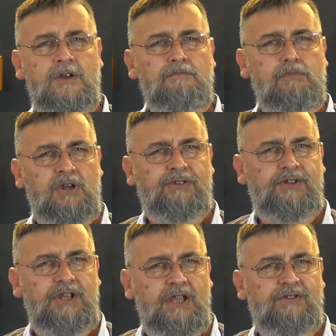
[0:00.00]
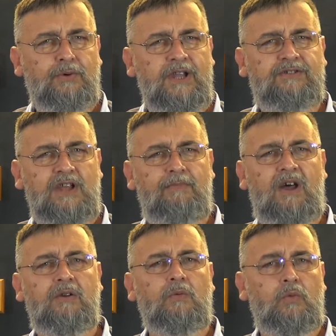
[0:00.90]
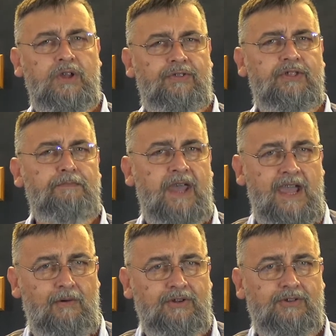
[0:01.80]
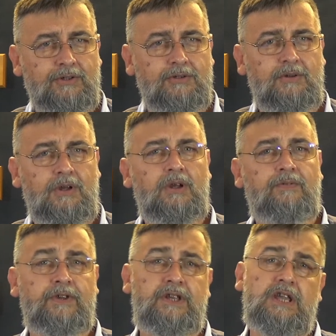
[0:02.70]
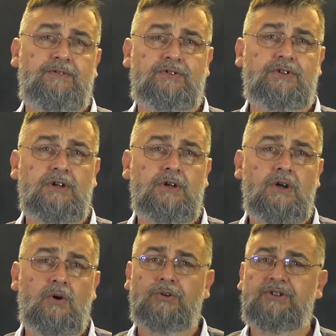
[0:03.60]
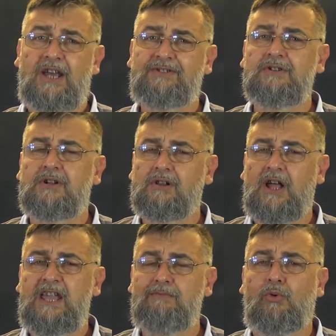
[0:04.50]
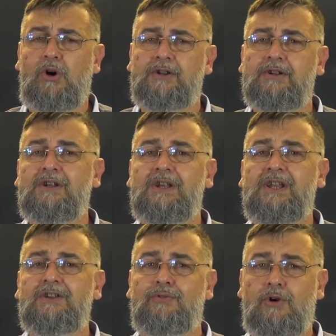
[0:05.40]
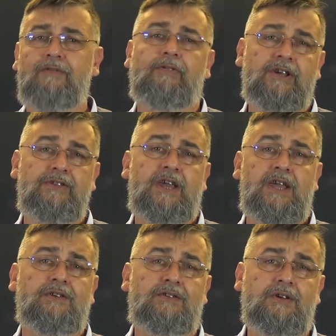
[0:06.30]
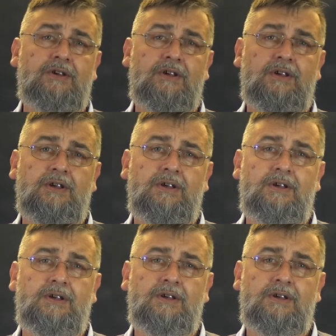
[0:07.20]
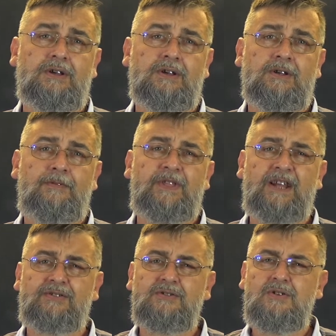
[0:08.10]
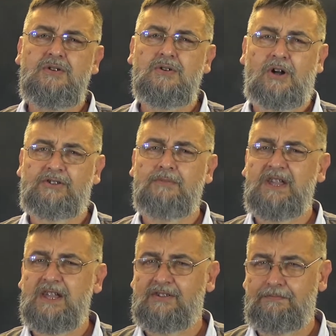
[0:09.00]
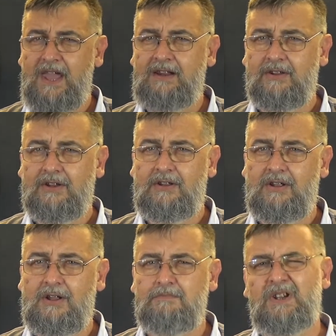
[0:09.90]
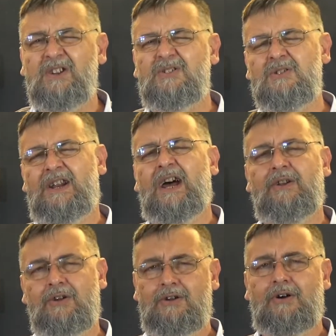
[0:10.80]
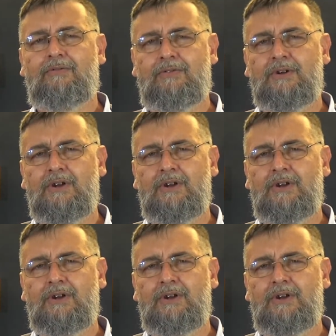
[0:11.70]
Mercy is where someone with the power to forgives or doesn't claim what is rightfully theirs. That's not to be expected, but it's not unheard of.